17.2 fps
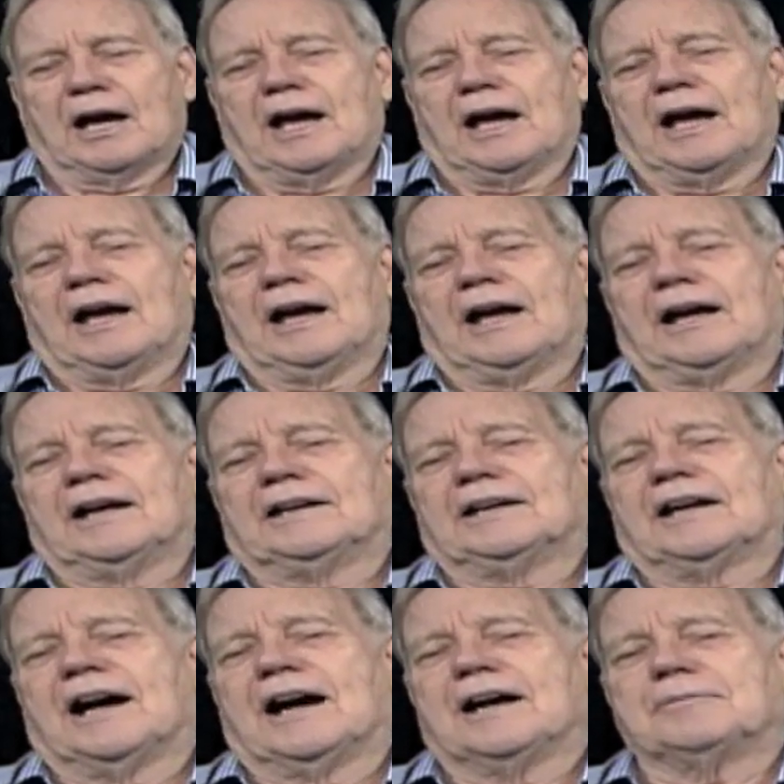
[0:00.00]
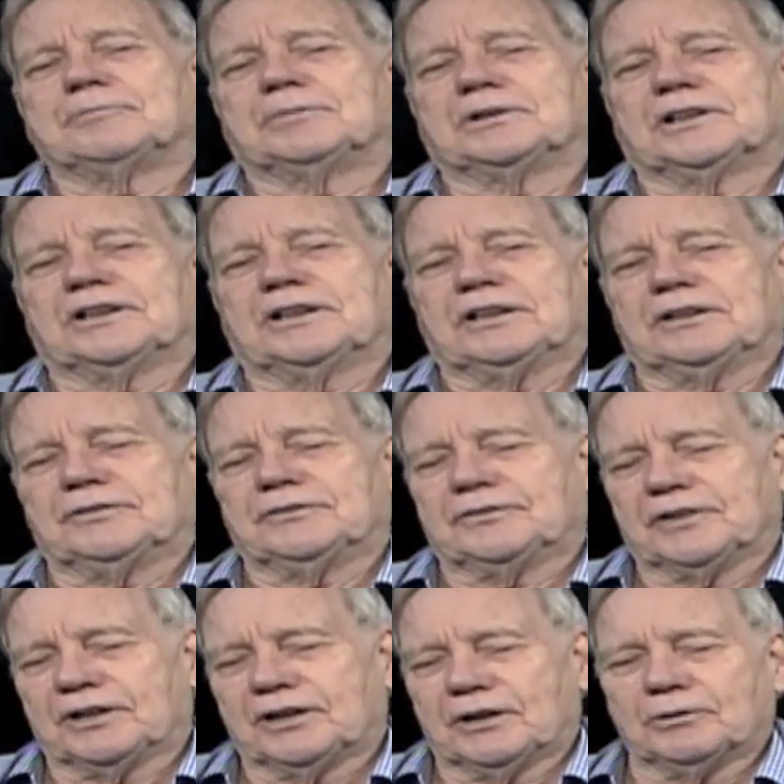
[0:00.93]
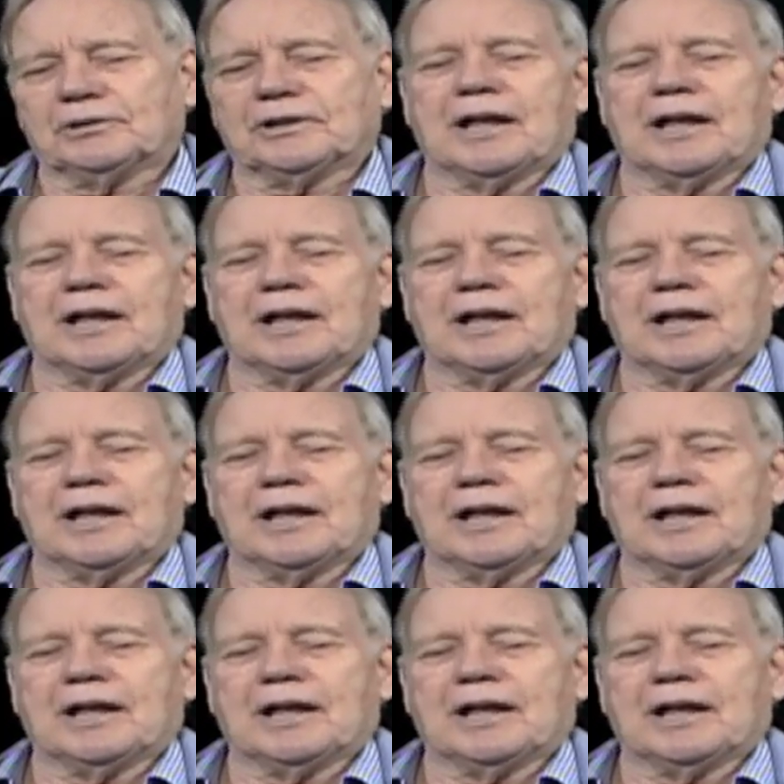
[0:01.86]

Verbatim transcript: And I believe, you know,